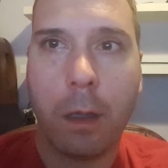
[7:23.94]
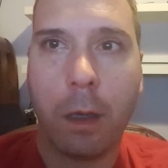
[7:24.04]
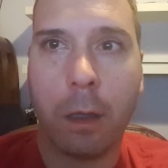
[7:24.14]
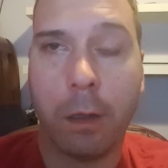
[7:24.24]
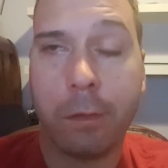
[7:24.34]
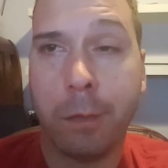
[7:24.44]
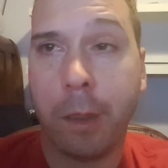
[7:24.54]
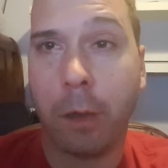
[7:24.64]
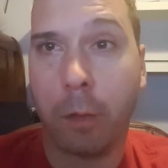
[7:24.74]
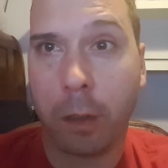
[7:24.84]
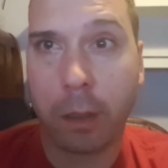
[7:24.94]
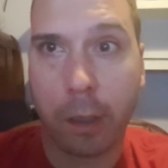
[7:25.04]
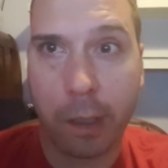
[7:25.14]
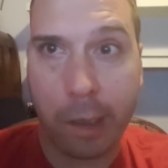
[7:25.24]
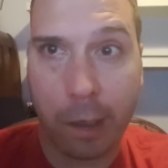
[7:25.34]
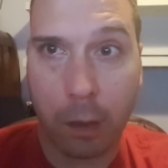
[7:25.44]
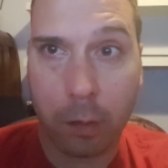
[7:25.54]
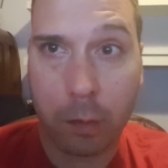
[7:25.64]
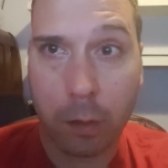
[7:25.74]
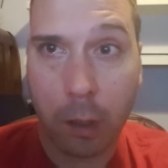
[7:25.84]
I'd love to be at work right
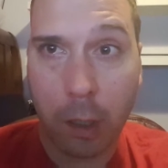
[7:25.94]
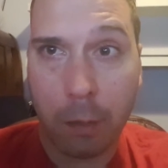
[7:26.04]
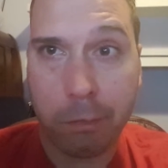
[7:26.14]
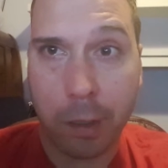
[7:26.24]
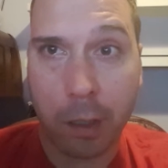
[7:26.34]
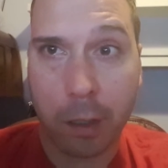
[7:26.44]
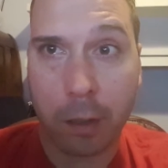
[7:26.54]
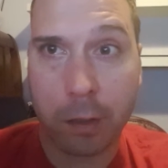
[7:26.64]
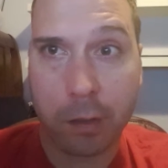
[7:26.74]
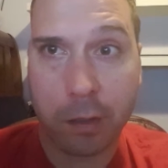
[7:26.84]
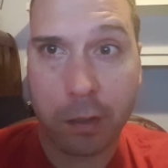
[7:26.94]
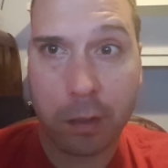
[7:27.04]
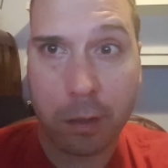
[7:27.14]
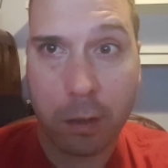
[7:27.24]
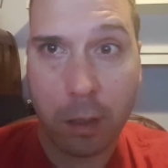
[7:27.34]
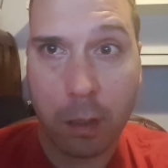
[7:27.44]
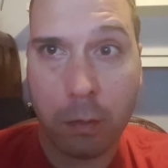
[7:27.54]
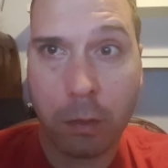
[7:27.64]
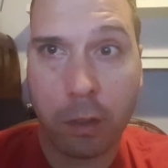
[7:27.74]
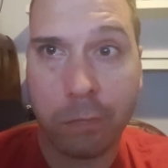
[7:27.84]
now, because
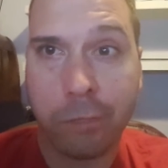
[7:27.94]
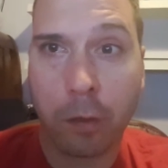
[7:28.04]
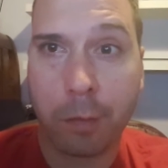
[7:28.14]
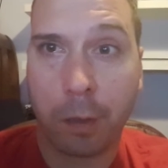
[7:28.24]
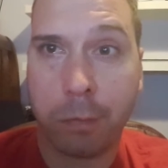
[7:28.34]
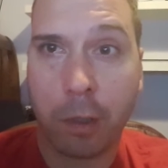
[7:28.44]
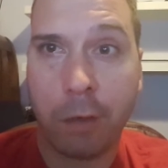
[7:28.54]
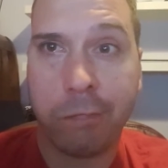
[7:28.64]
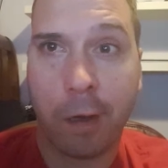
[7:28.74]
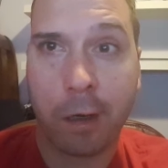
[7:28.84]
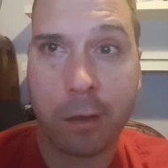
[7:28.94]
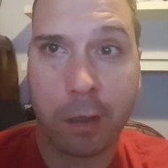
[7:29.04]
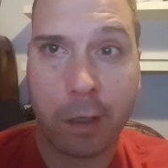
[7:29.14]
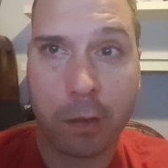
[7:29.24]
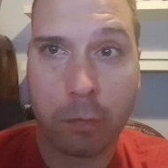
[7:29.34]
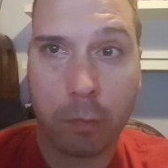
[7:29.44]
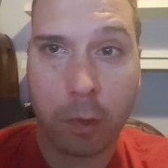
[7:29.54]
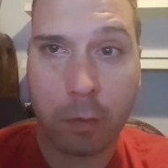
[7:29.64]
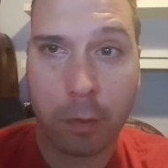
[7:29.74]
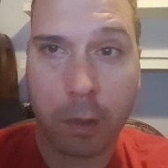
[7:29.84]
with the Fort McMurray fires, I guess
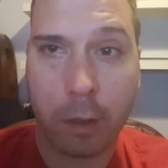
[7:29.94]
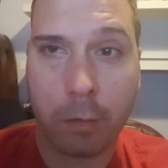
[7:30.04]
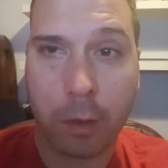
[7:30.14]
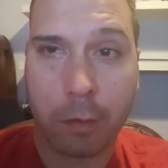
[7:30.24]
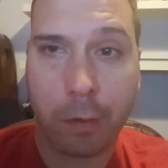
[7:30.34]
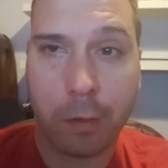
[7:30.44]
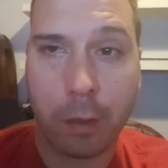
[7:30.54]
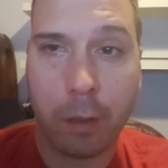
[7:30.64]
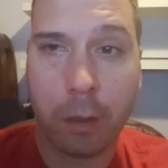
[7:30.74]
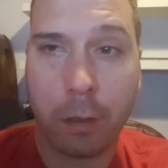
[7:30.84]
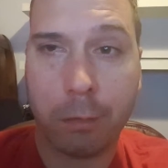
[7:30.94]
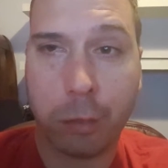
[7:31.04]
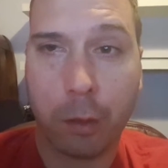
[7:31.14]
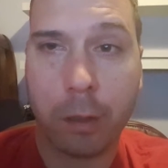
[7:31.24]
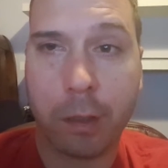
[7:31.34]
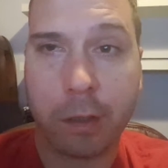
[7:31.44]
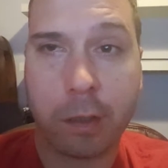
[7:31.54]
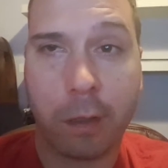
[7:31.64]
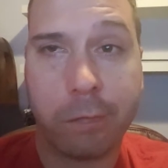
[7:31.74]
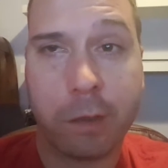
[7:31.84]
work where I work with the unemployed and
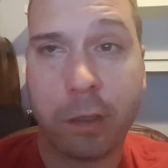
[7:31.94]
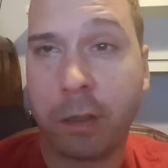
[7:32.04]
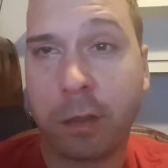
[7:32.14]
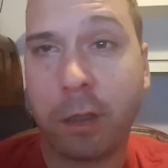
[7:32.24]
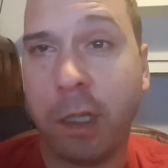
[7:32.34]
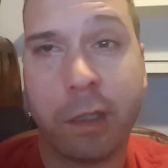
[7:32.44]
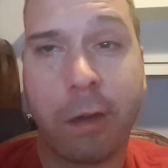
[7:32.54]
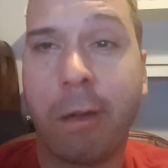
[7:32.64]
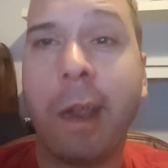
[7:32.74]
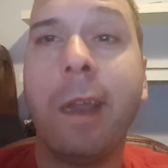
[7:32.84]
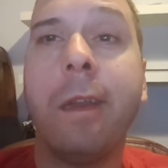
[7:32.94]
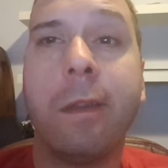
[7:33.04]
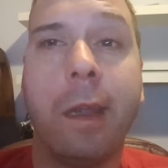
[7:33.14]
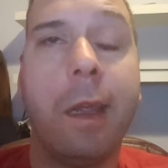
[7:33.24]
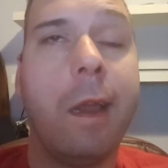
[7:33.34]
stuff, it's crazy.